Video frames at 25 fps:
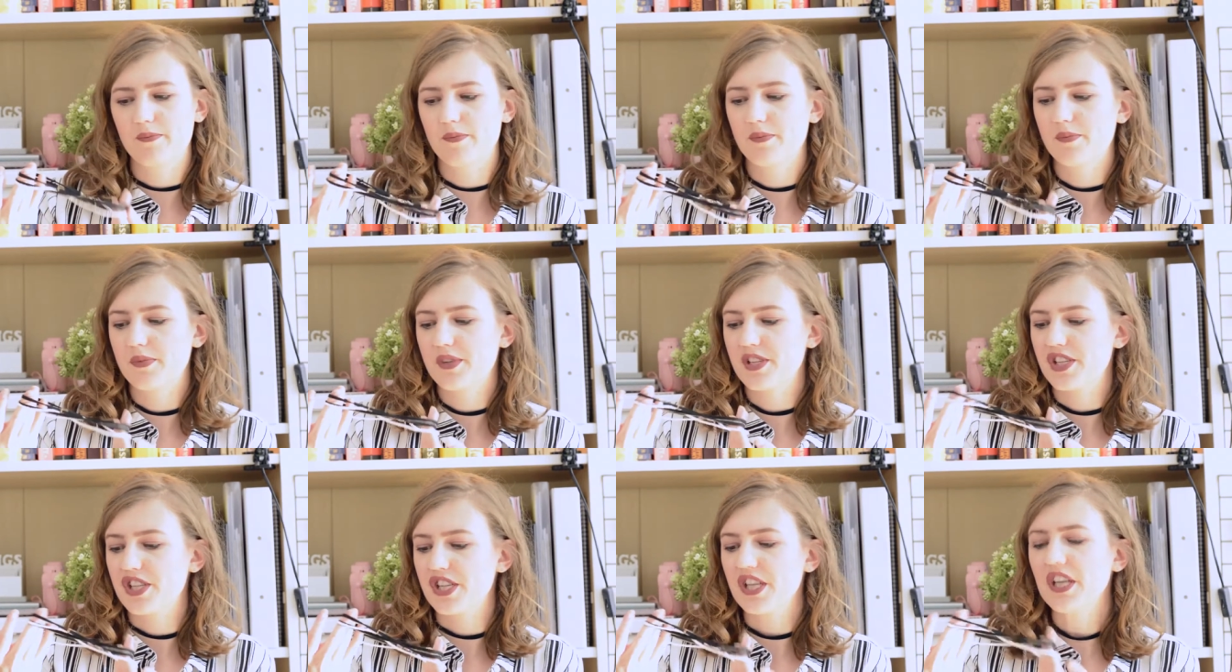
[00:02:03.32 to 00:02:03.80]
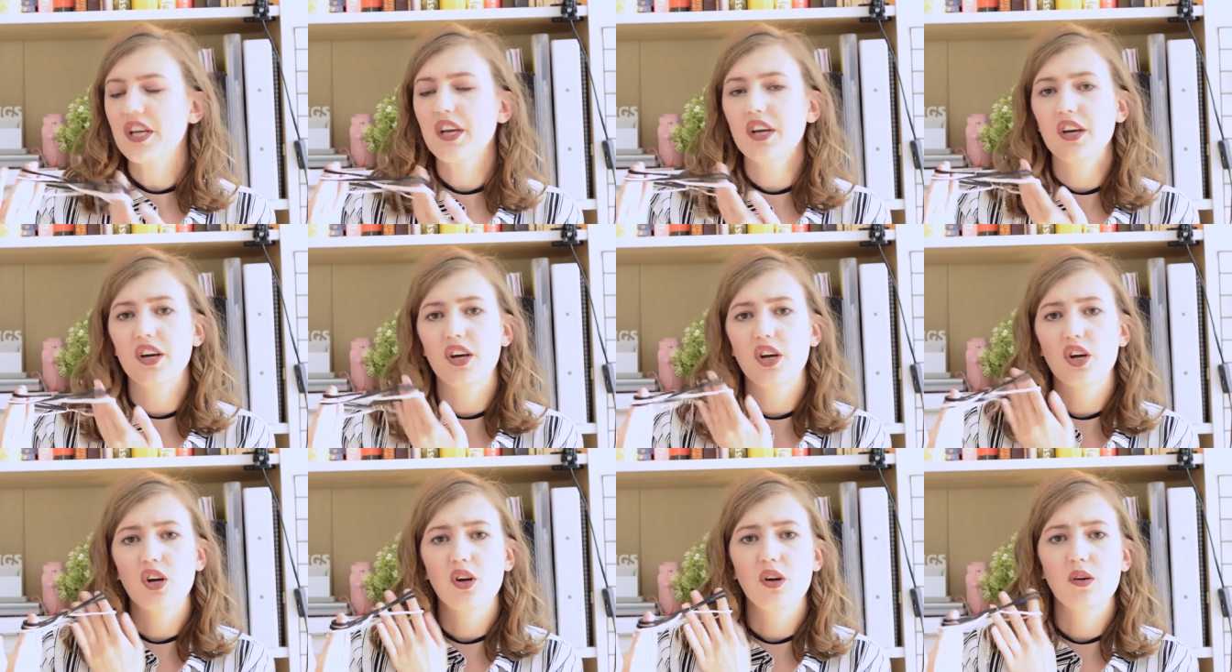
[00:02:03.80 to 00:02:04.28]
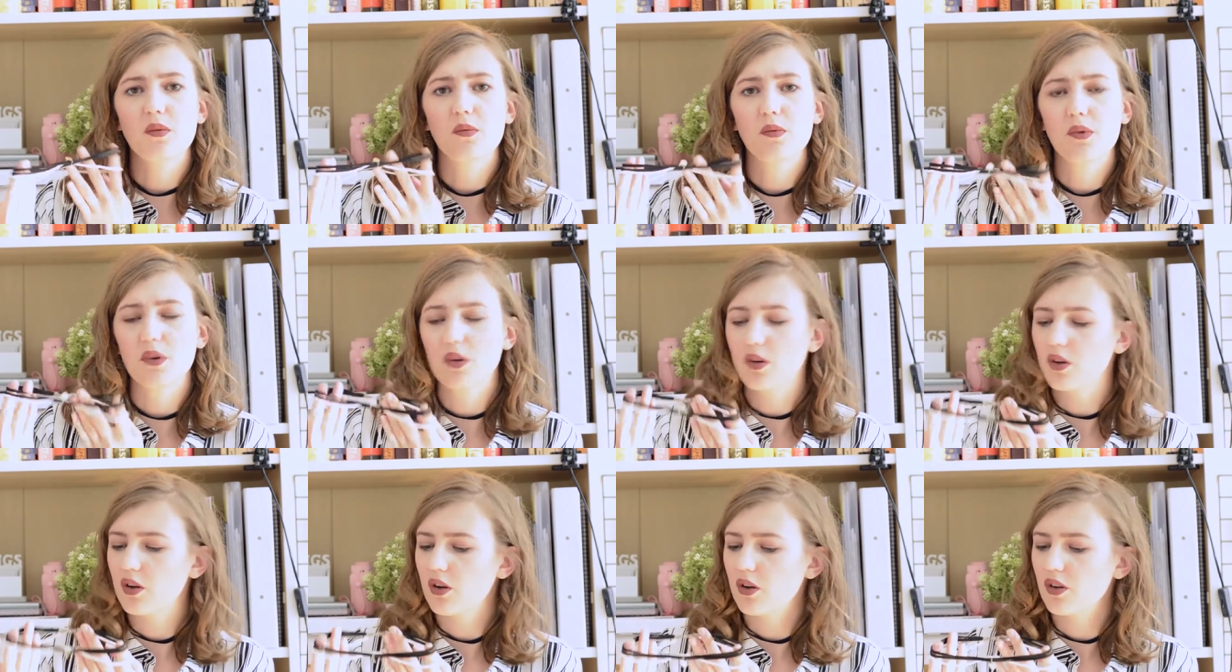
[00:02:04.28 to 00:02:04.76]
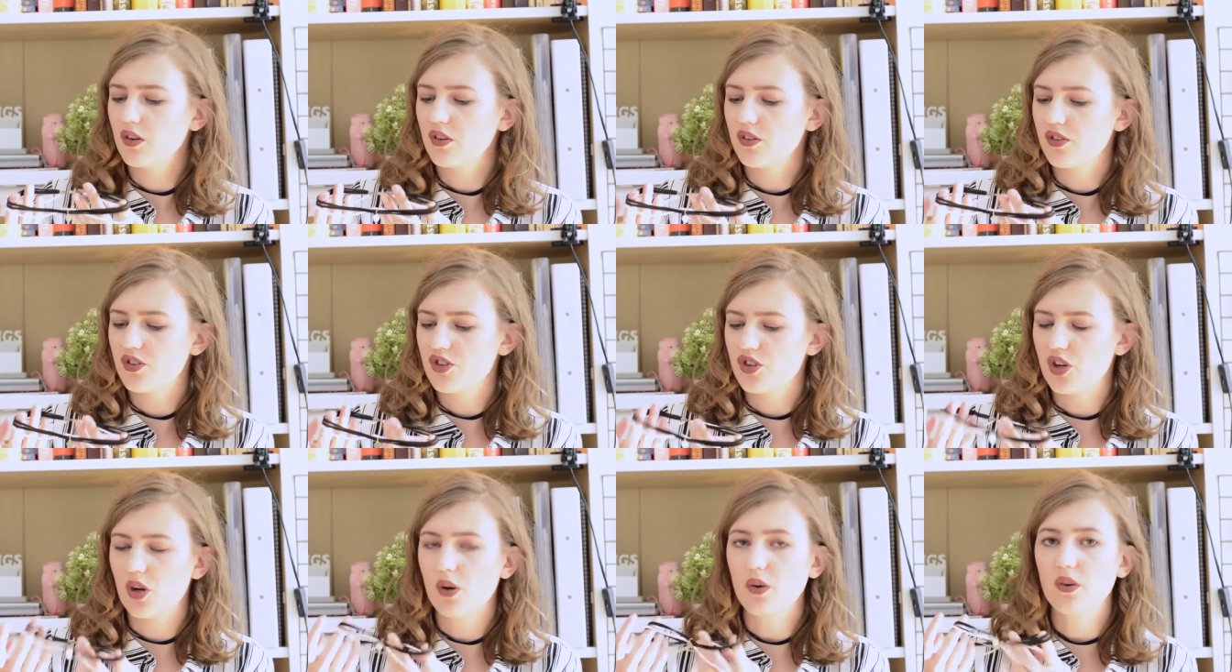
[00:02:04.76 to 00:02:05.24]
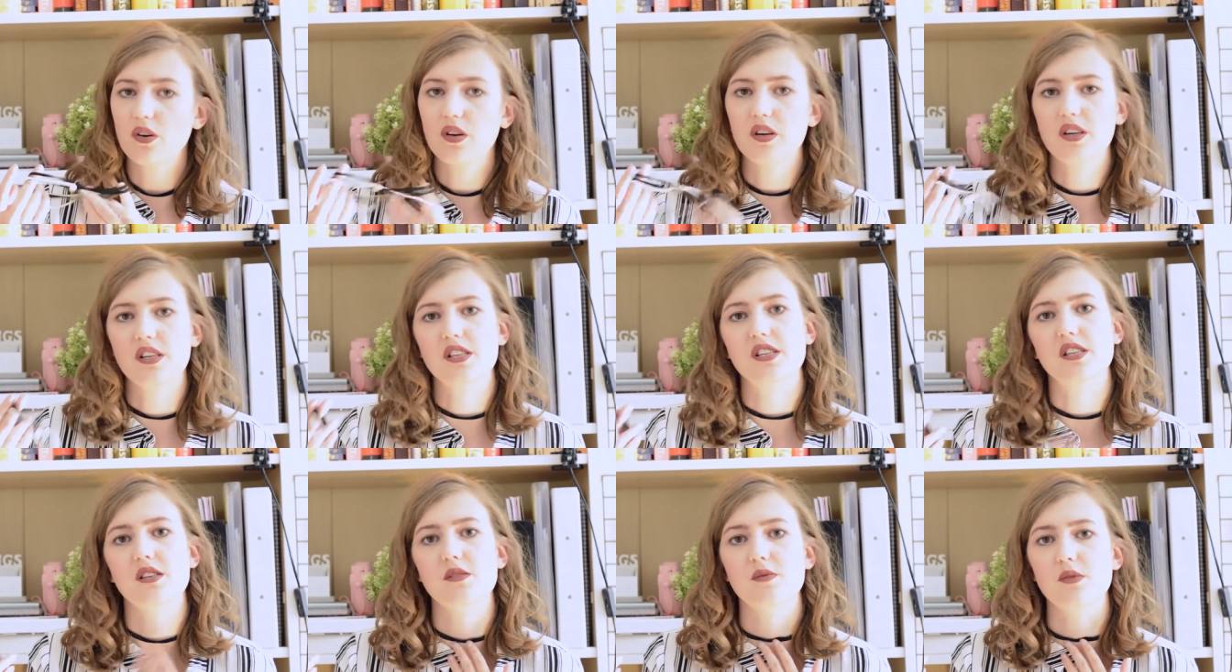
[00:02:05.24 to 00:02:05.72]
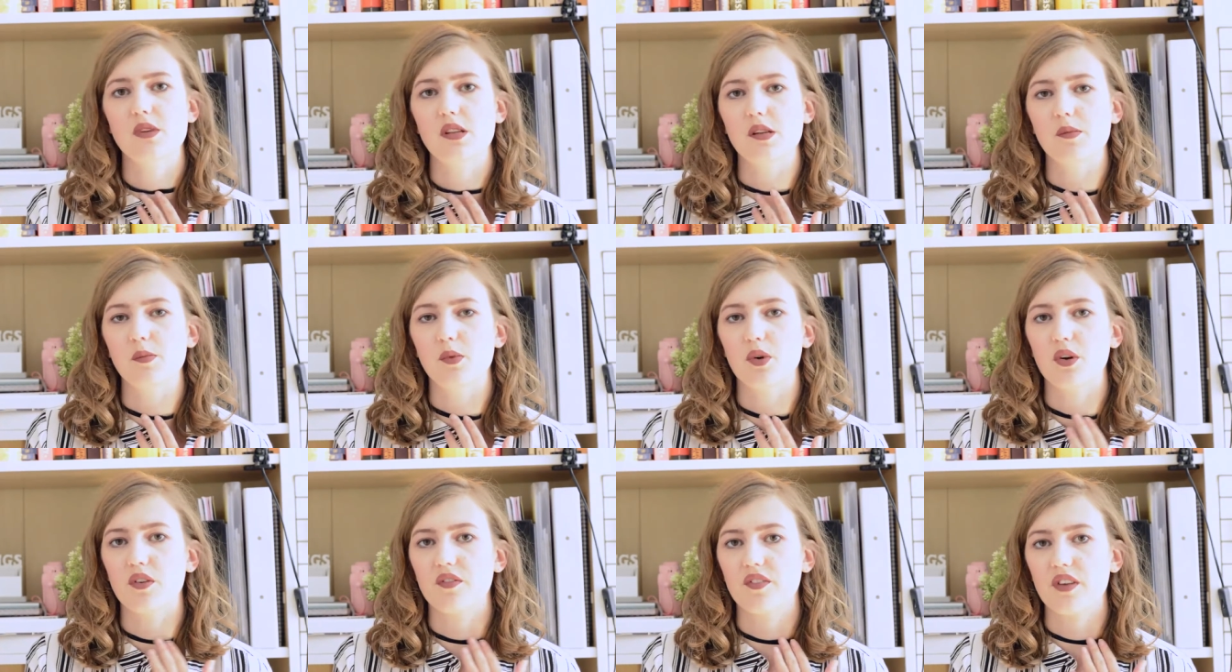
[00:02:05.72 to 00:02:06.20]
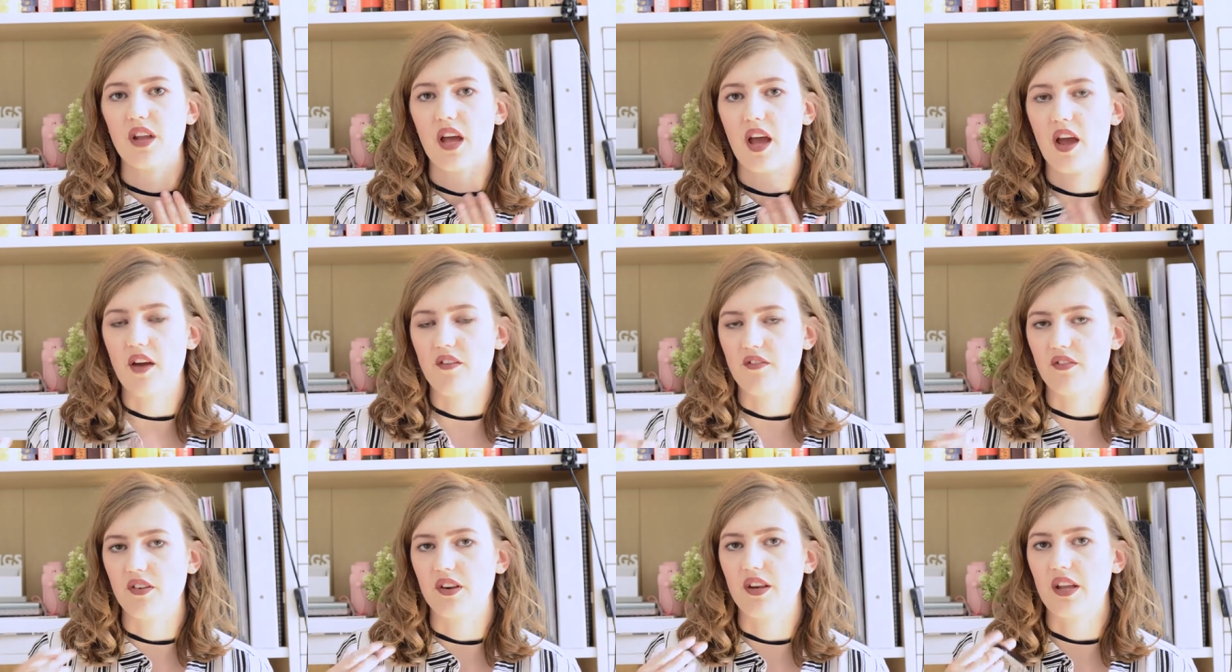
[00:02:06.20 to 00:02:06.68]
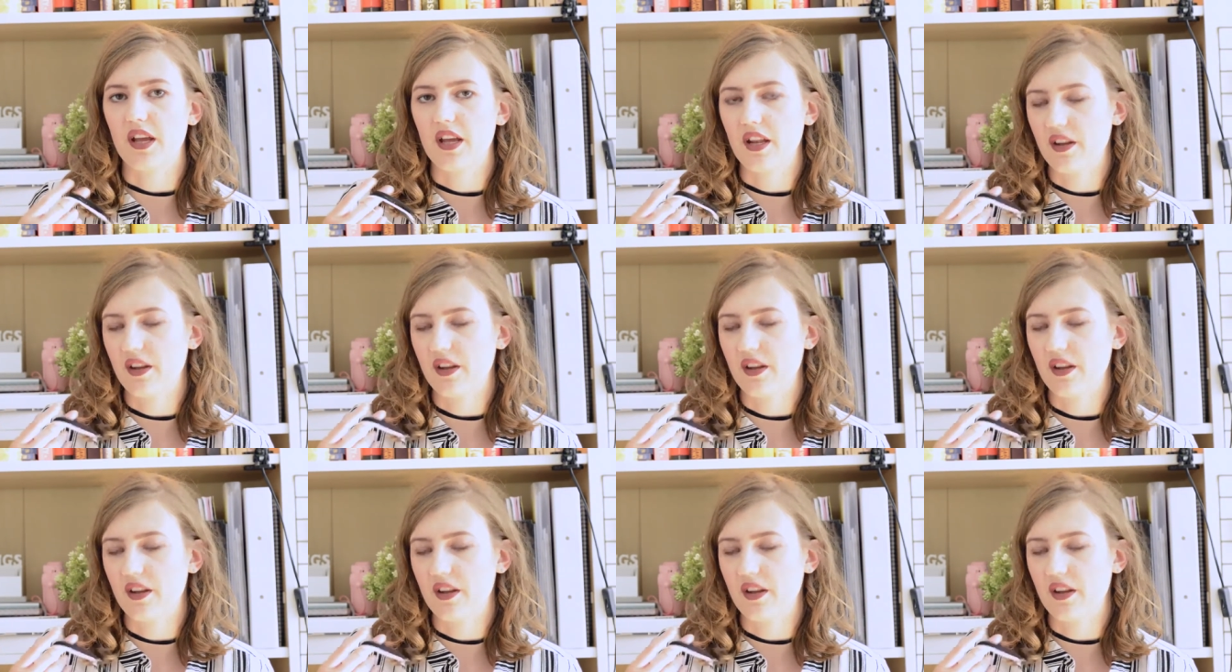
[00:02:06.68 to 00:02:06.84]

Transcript: chic choker. This is really more of an everyday.